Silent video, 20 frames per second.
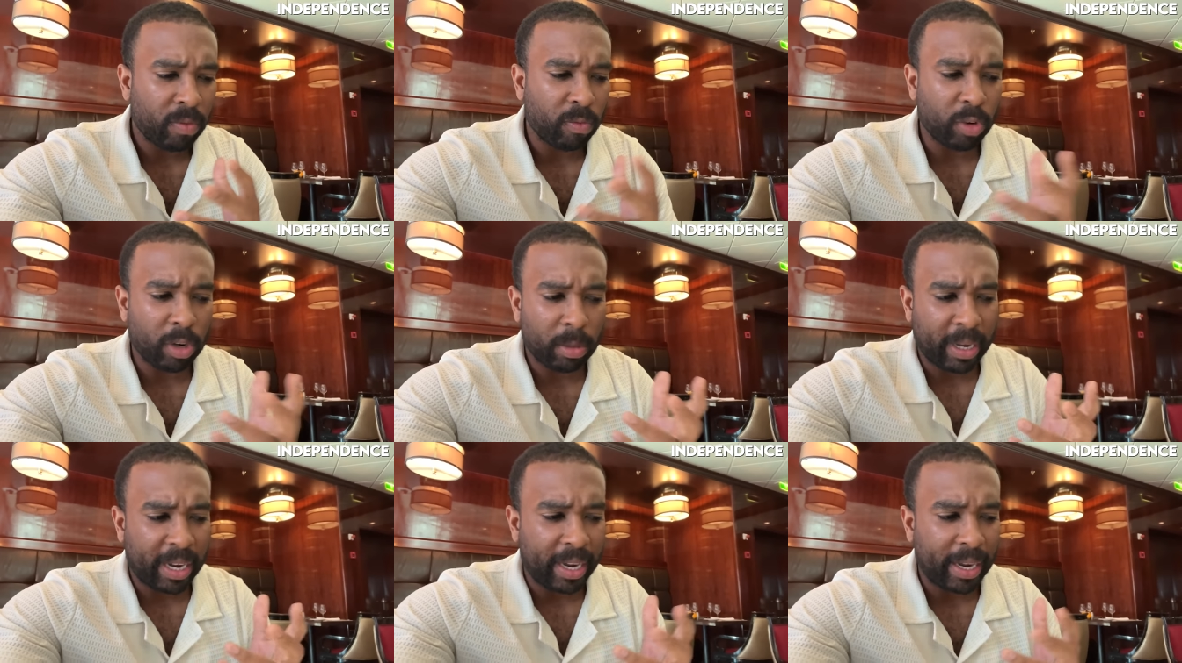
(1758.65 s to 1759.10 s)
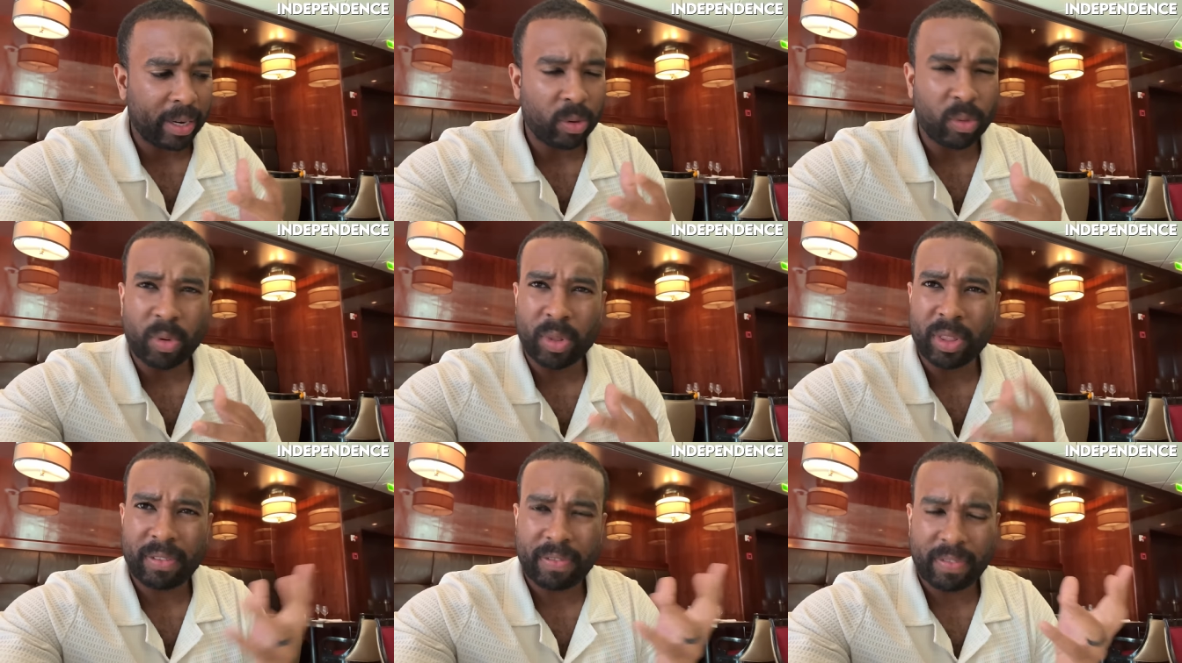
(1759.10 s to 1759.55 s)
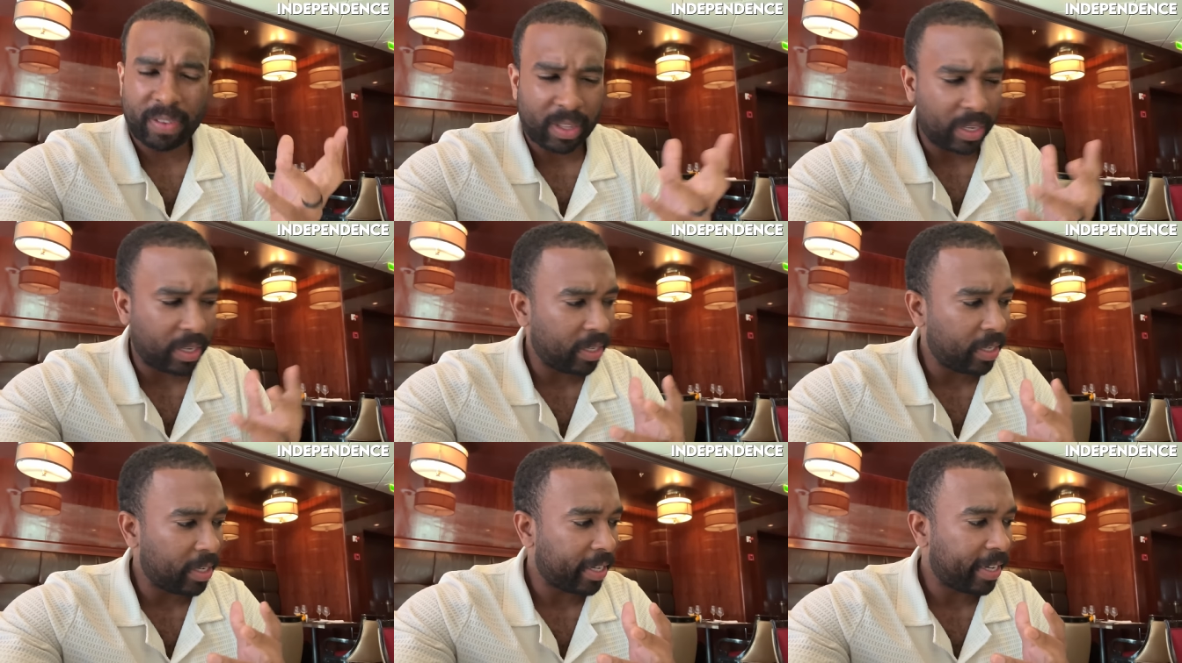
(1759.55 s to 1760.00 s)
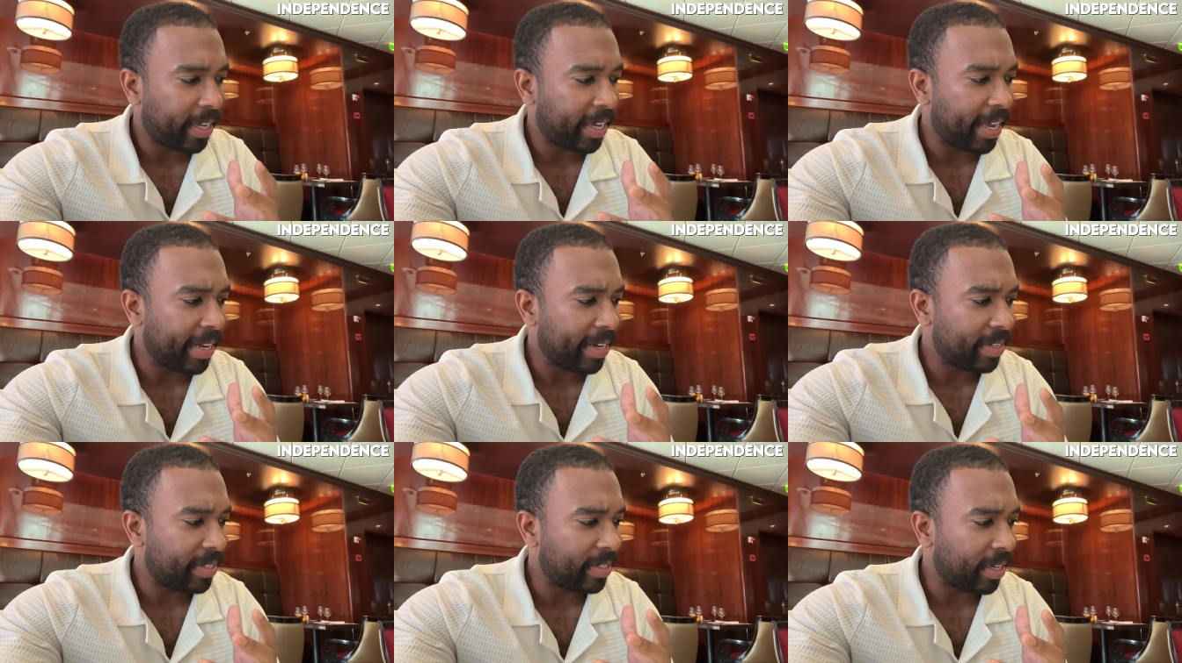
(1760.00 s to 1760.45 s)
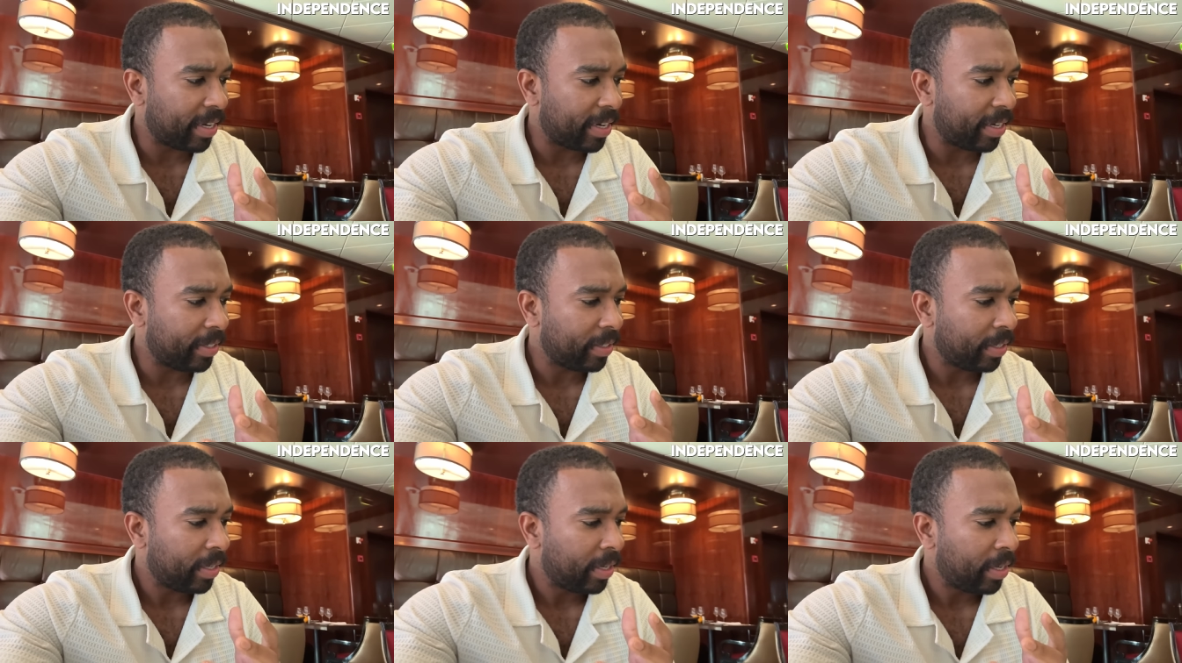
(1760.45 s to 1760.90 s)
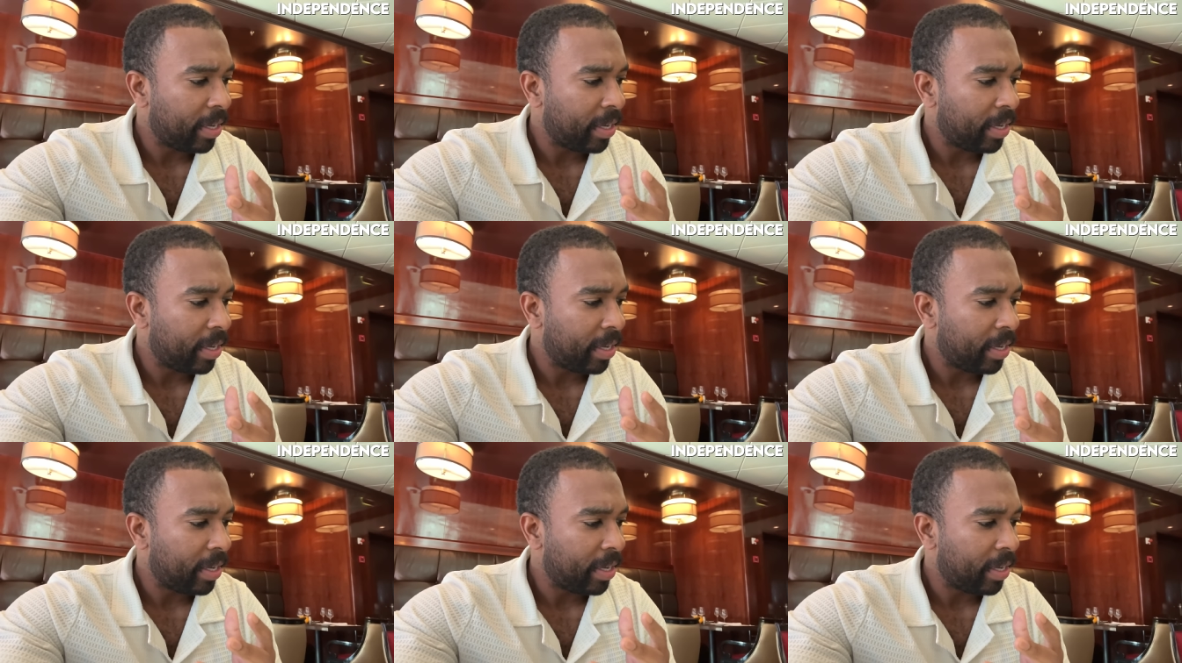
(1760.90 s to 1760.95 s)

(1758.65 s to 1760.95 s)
ribeye or the filet, can't decide.